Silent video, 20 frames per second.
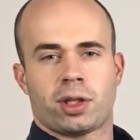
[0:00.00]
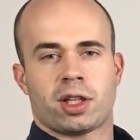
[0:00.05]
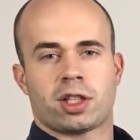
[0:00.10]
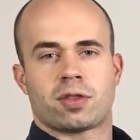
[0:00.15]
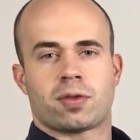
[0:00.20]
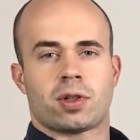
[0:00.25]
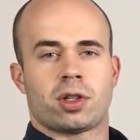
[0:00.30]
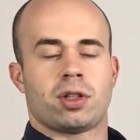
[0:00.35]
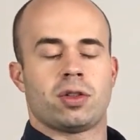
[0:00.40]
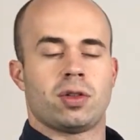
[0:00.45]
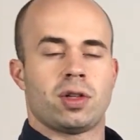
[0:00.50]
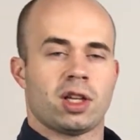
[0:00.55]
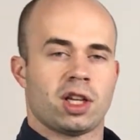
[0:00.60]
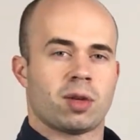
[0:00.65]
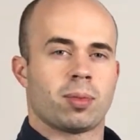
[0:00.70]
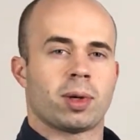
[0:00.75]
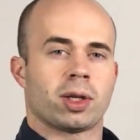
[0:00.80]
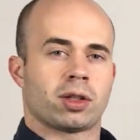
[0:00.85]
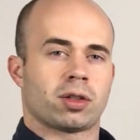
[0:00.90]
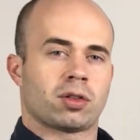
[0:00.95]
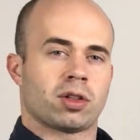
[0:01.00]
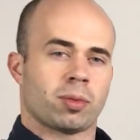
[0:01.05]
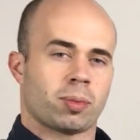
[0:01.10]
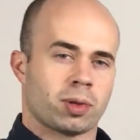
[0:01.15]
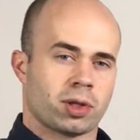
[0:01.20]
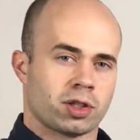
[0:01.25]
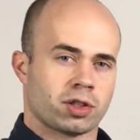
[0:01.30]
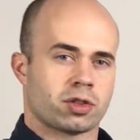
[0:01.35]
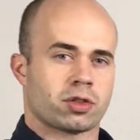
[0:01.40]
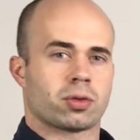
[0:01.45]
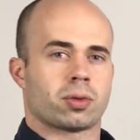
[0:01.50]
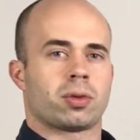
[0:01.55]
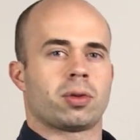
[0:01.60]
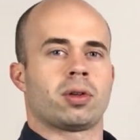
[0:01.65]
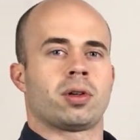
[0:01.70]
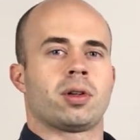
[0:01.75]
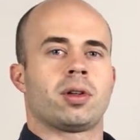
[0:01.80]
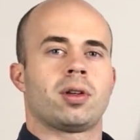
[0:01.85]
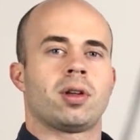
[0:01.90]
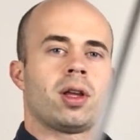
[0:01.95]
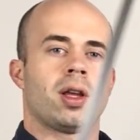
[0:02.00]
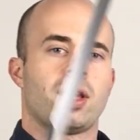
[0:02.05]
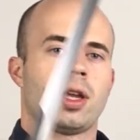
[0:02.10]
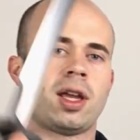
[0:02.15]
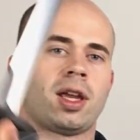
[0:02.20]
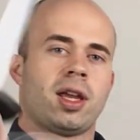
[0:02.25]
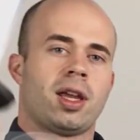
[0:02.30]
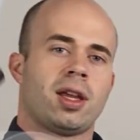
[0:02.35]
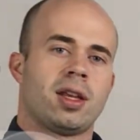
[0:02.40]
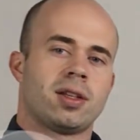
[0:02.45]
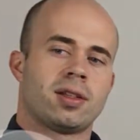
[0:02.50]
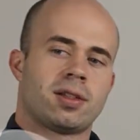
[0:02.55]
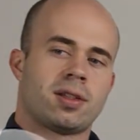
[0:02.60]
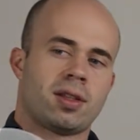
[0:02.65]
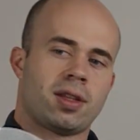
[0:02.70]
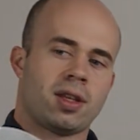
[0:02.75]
that's very unique about the grip of this sword is